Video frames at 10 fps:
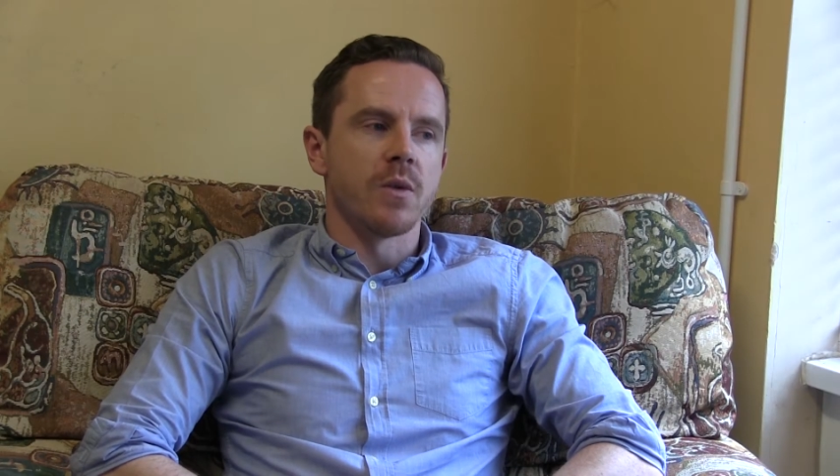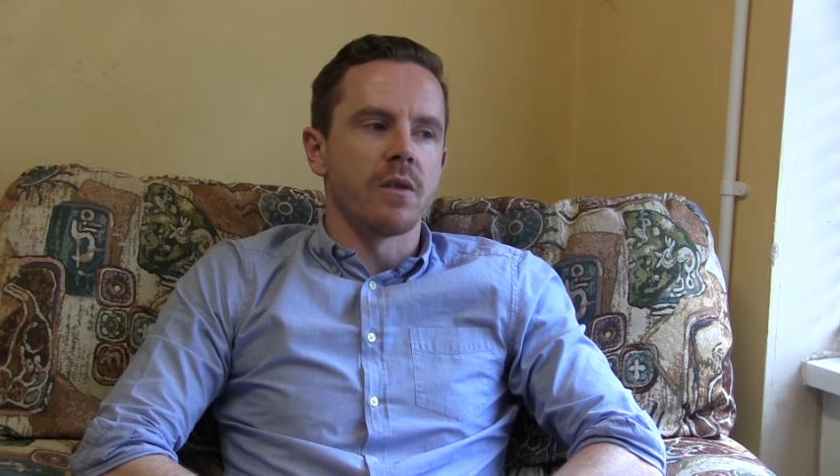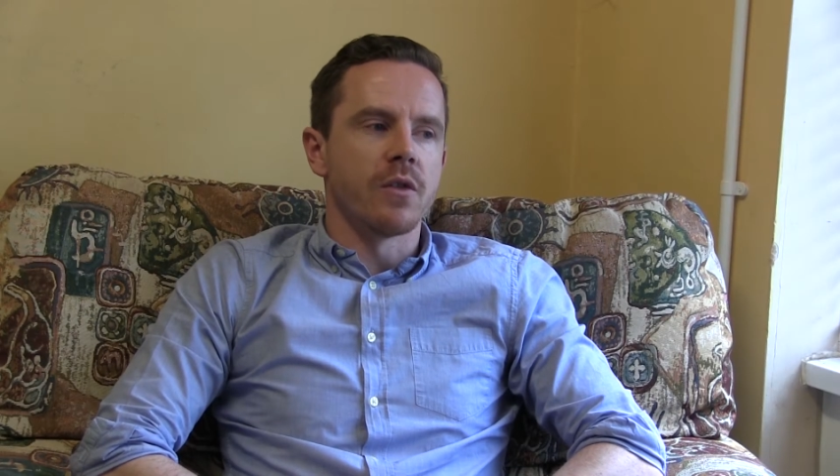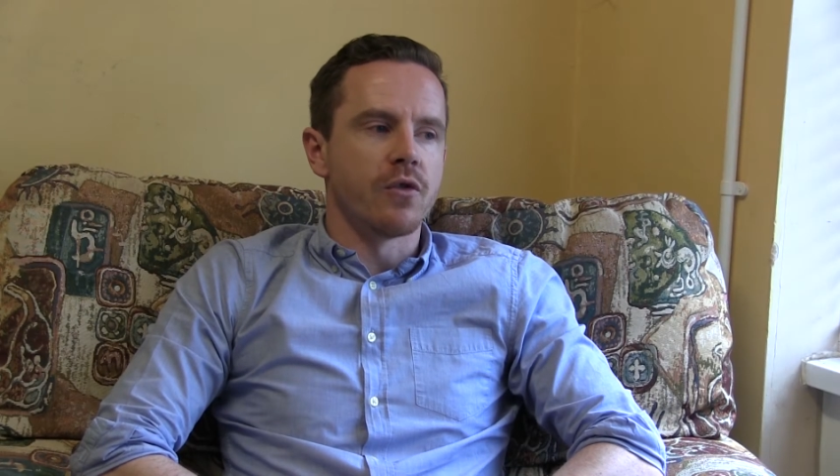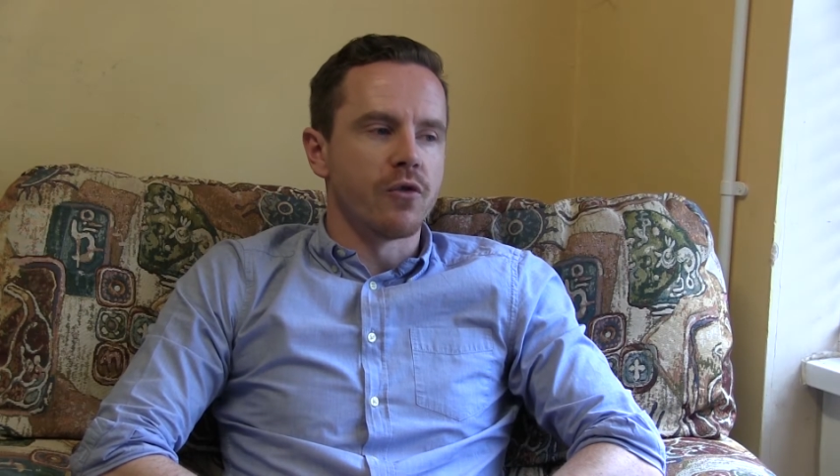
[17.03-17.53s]
We
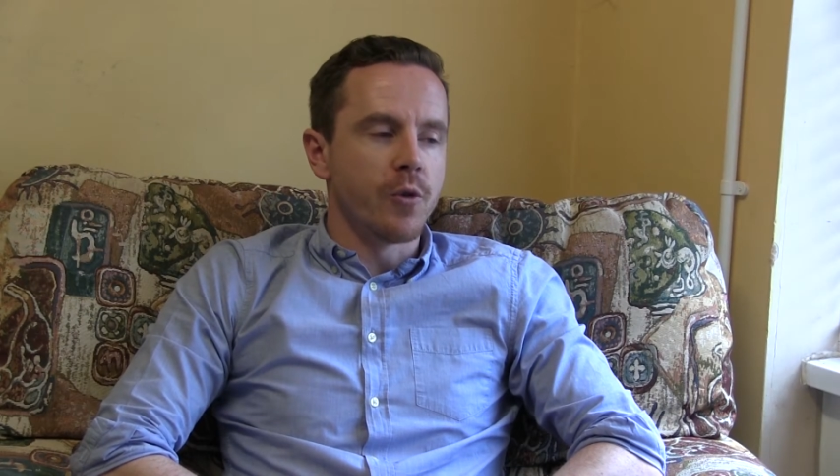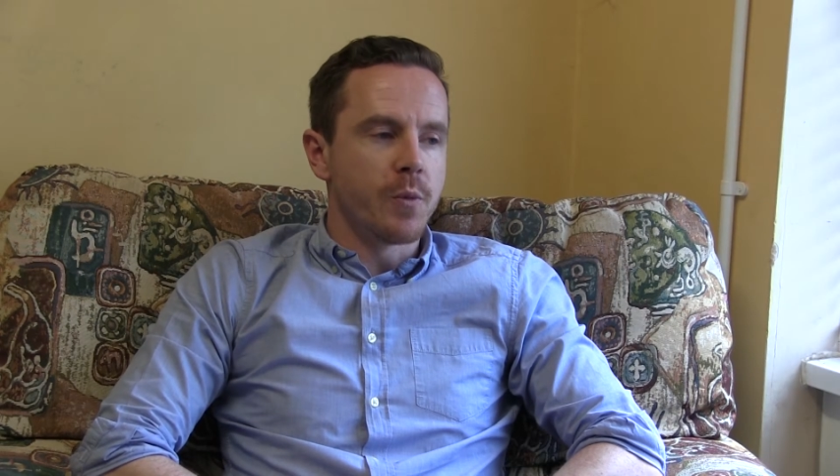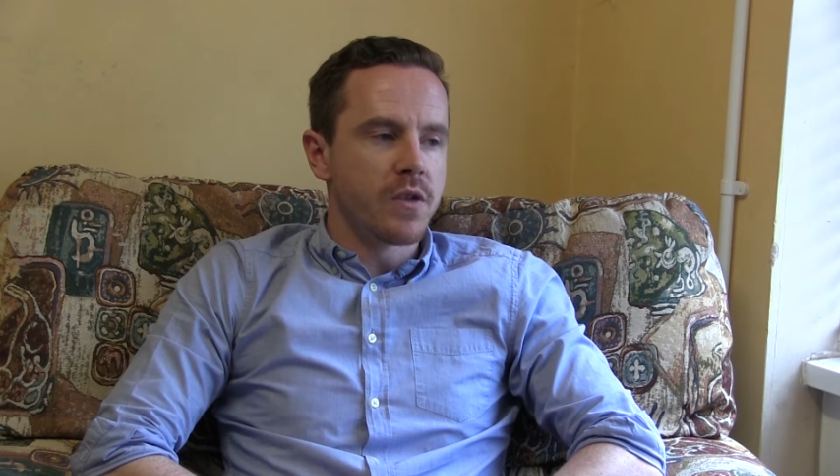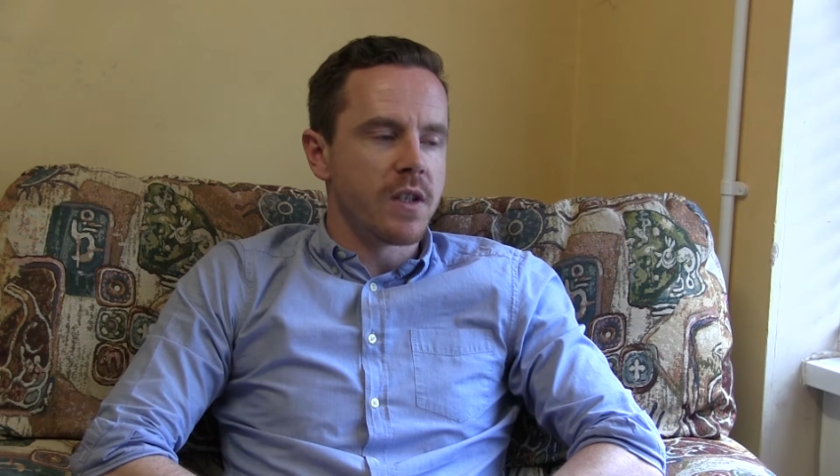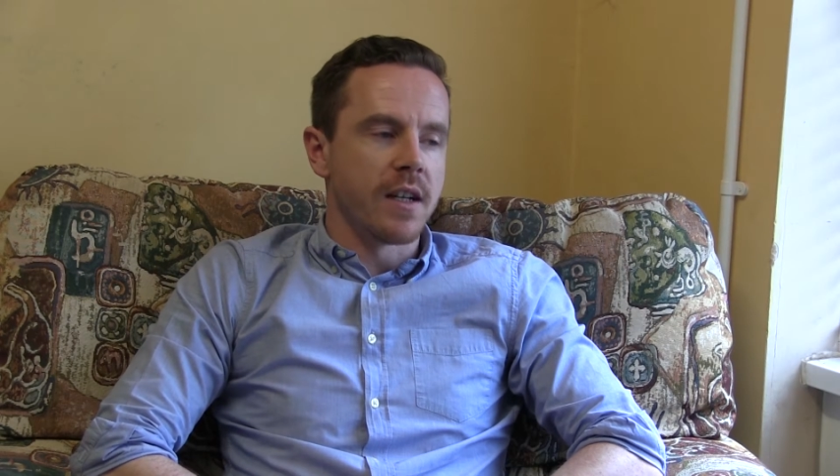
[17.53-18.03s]
have
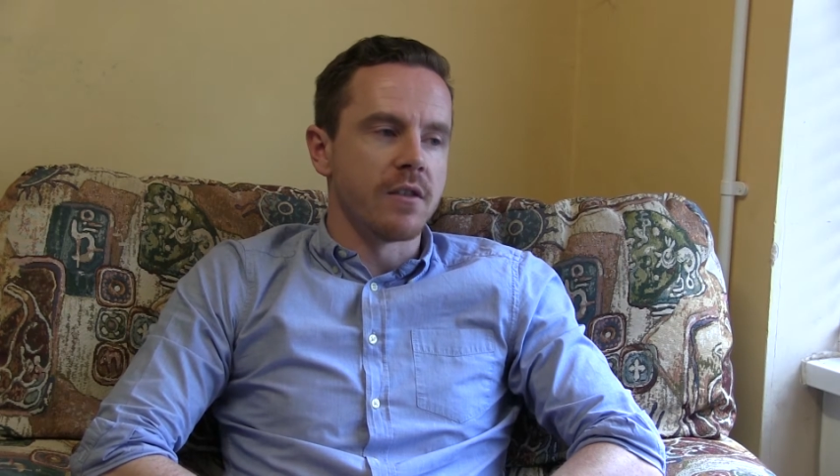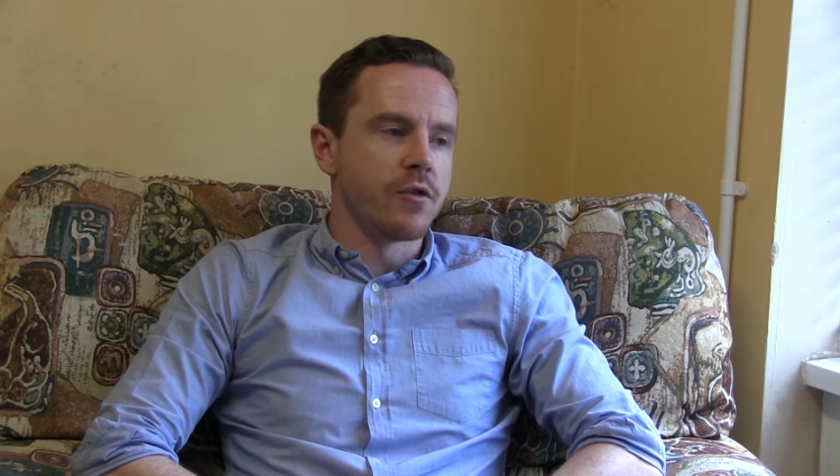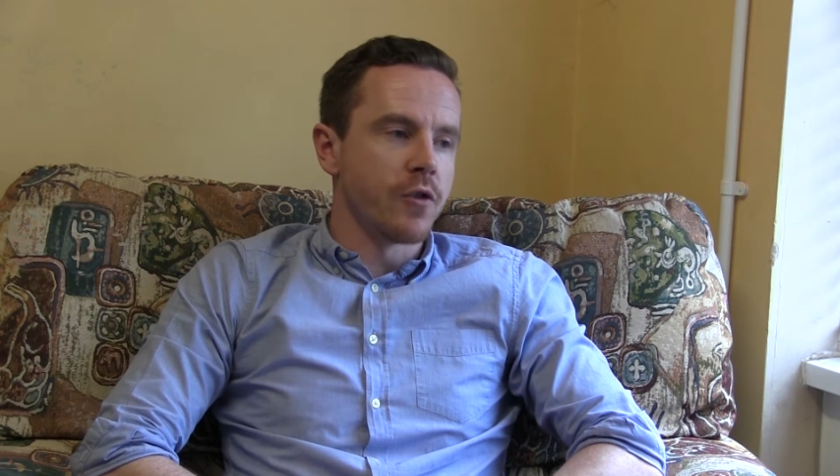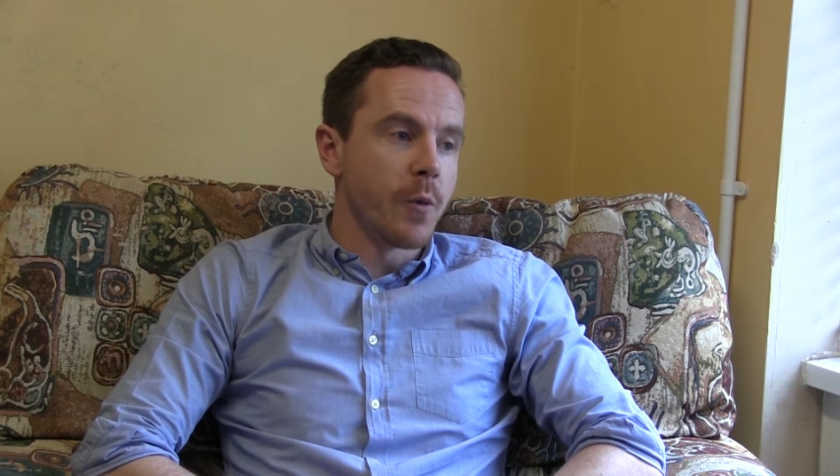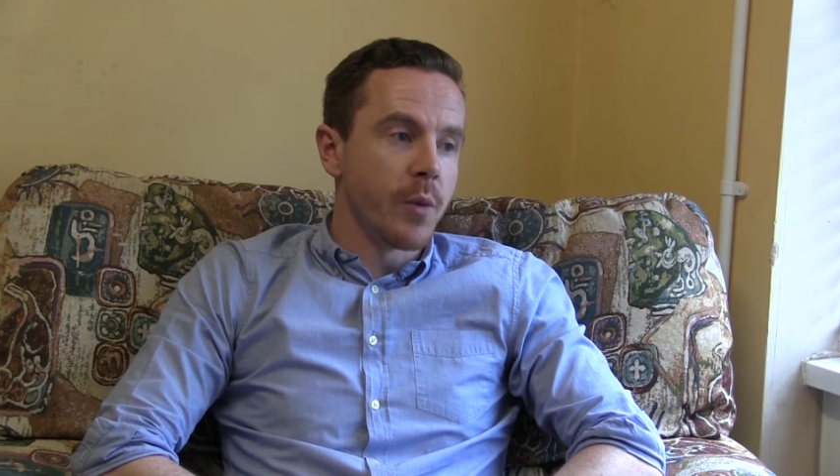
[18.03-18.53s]
groups and
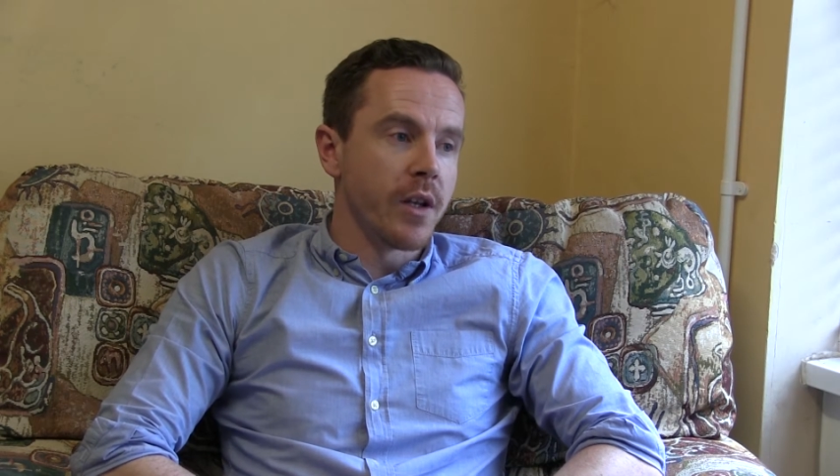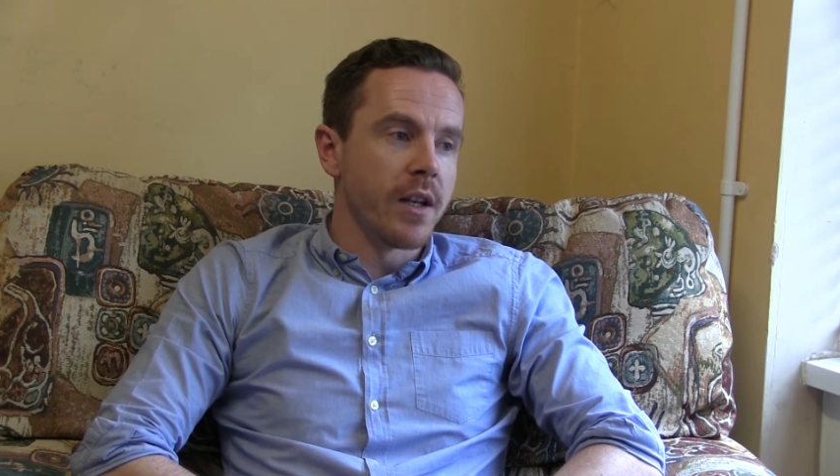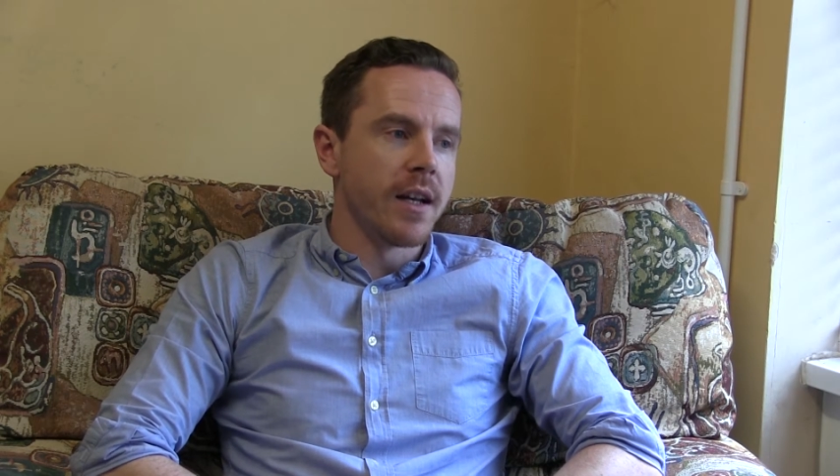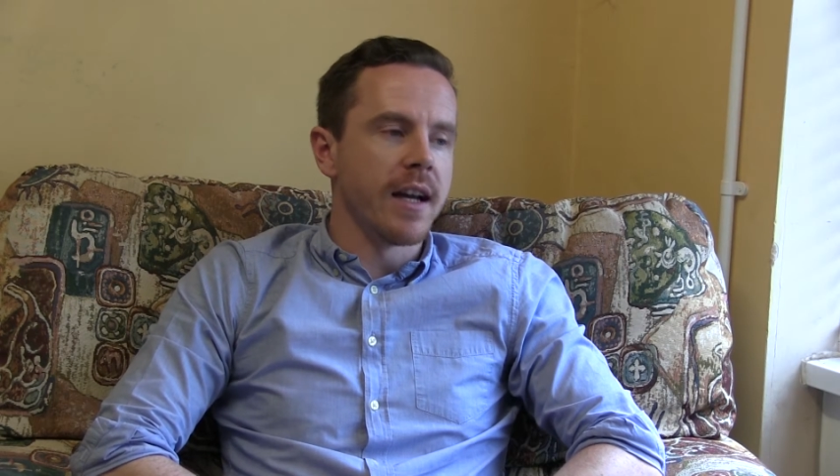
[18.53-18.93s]
drop-in